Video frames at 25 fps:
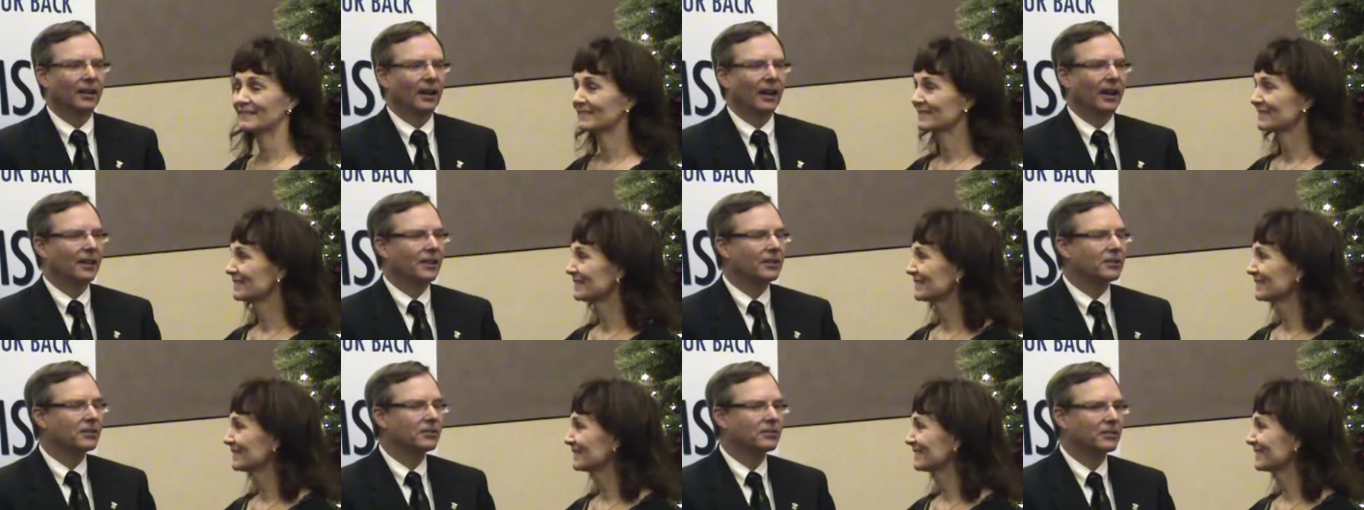
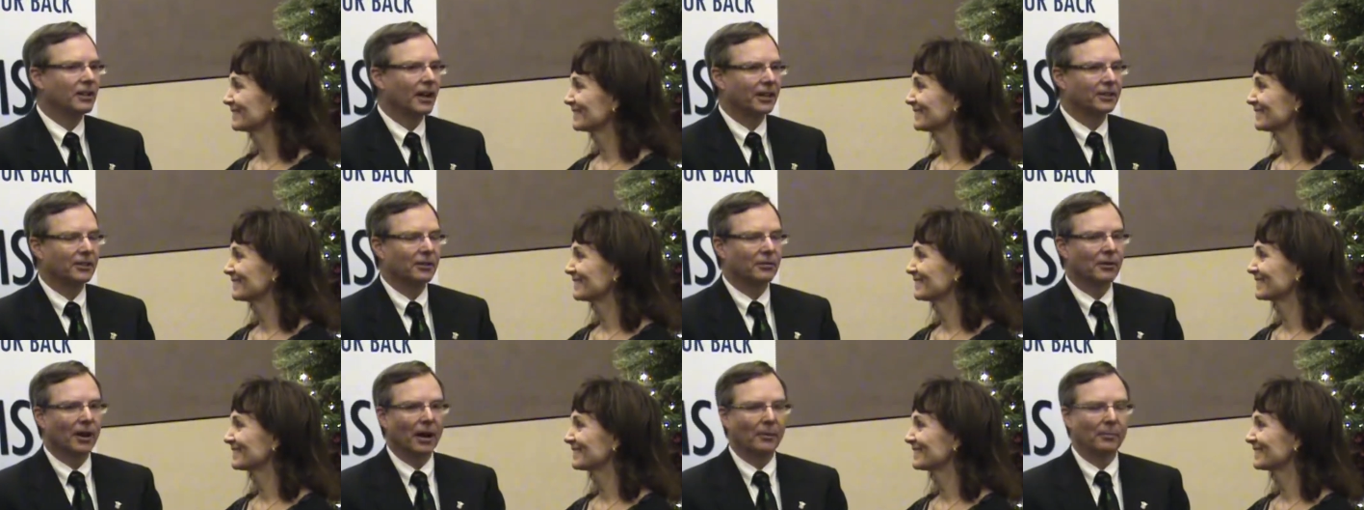Speaker 1: Hi, this is
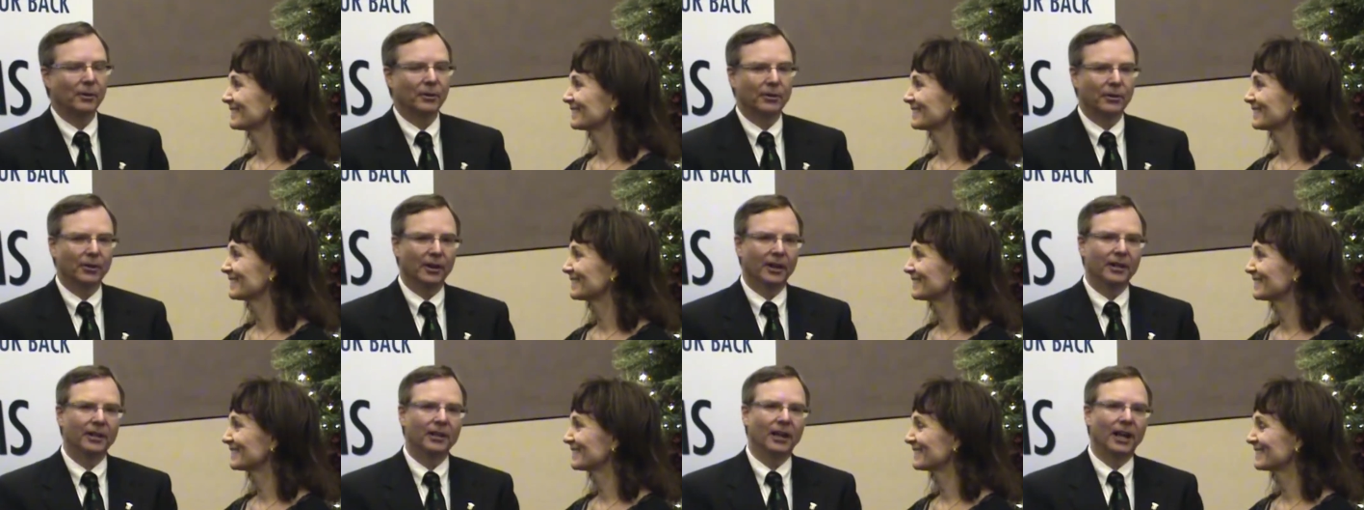Dr. Robert
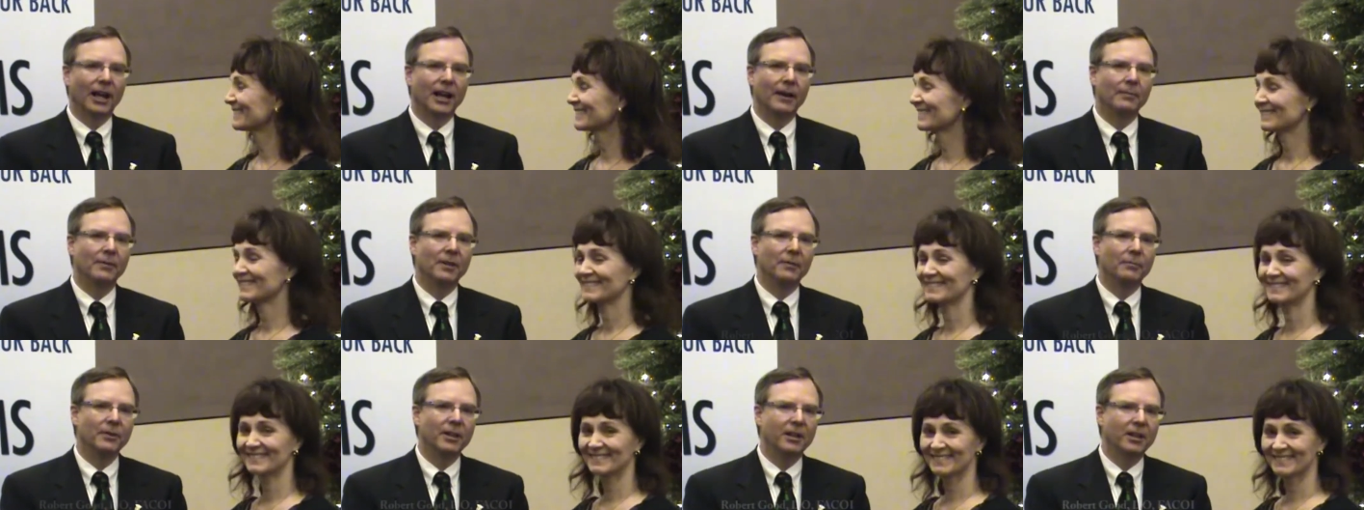Good. I
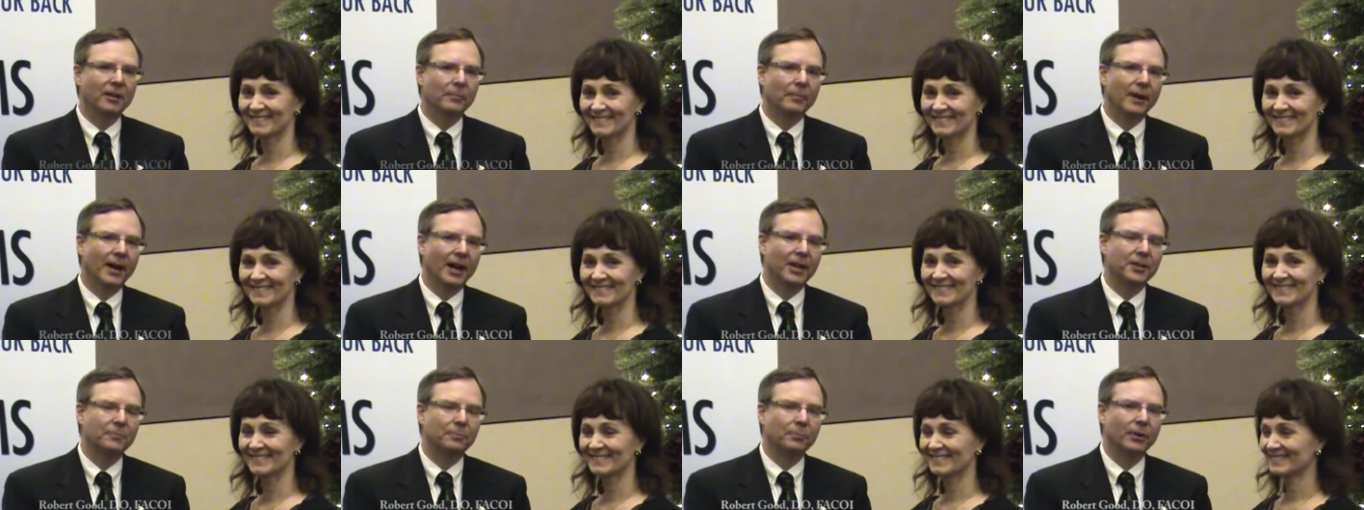am the immediate
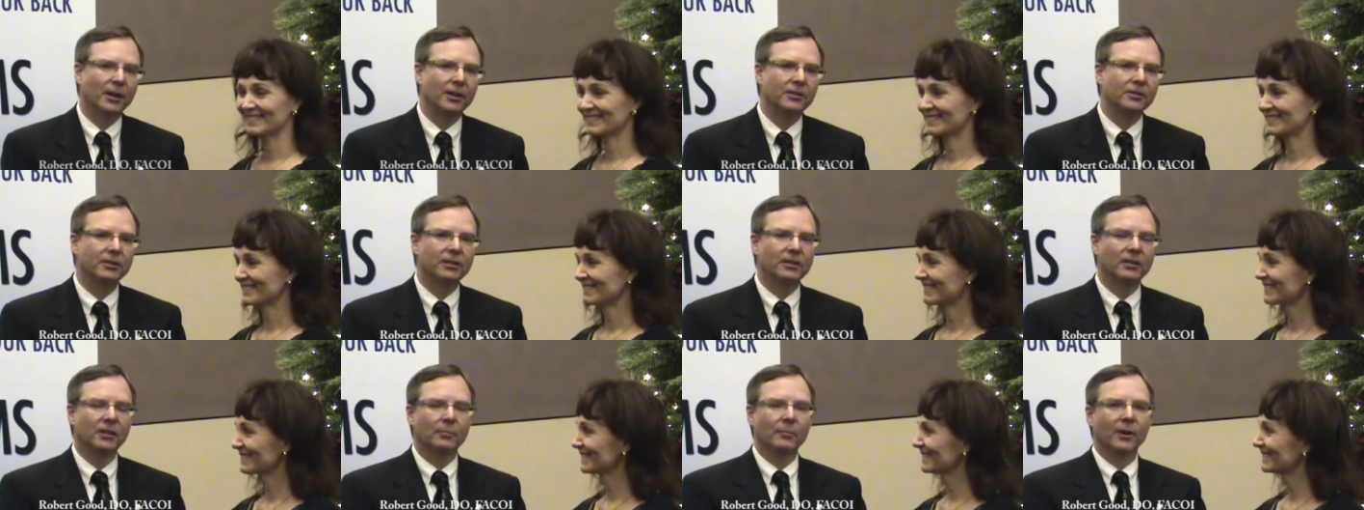past
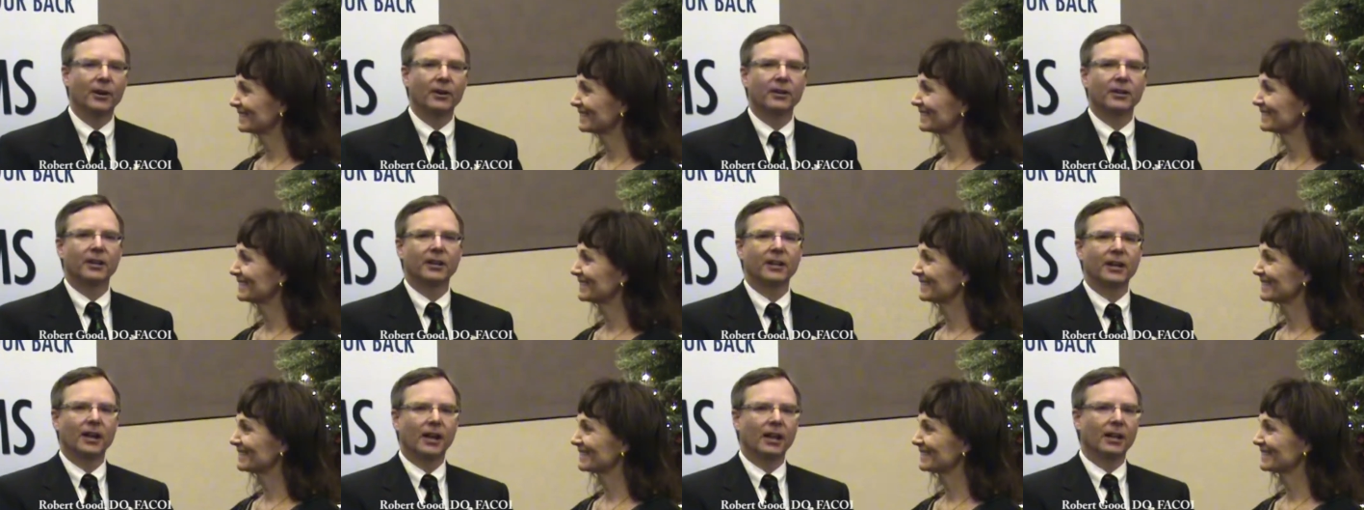president of the
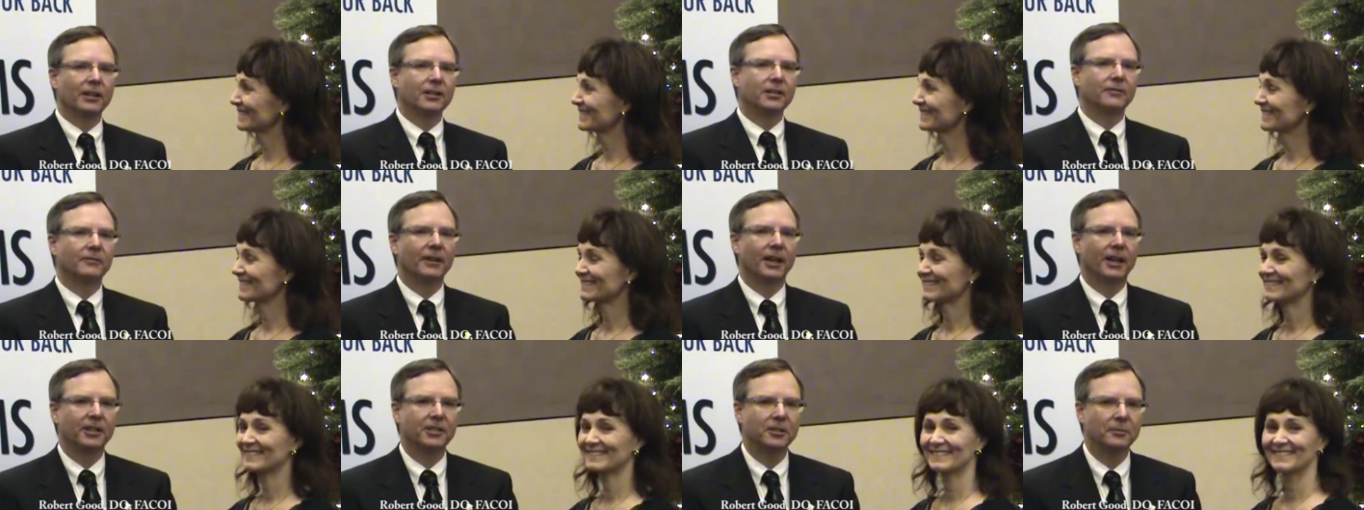American College
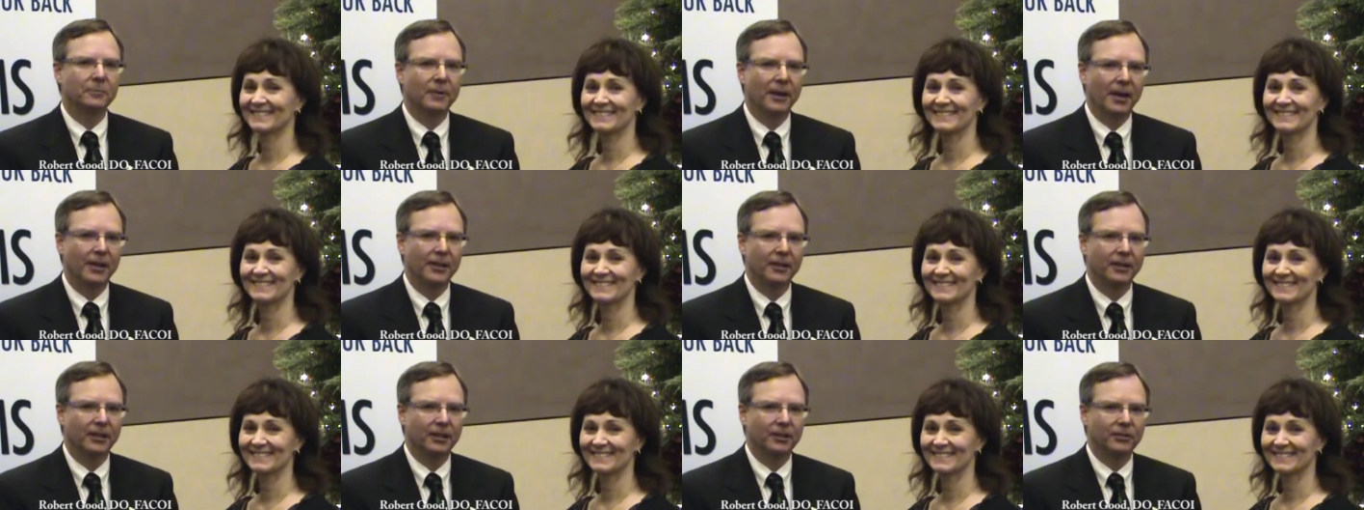of
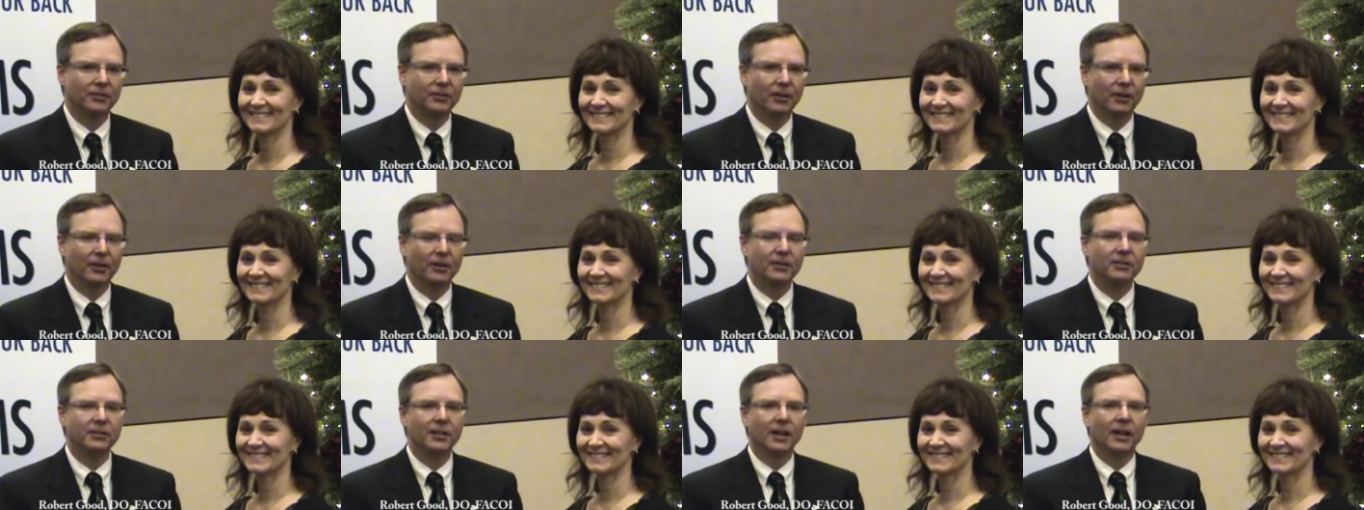Osteopathic
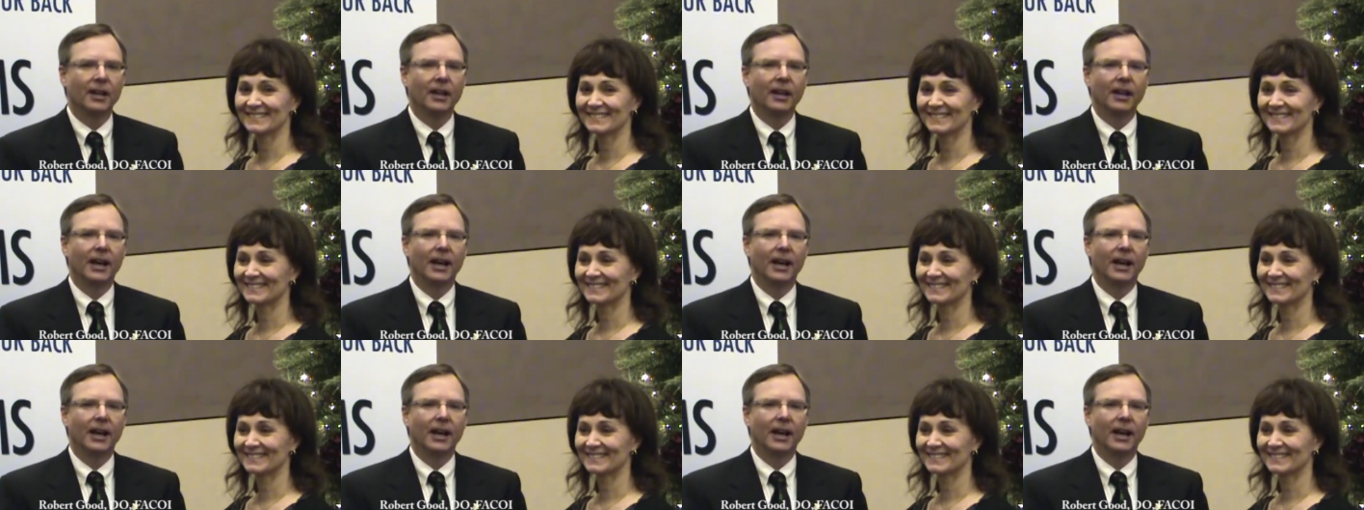Internists,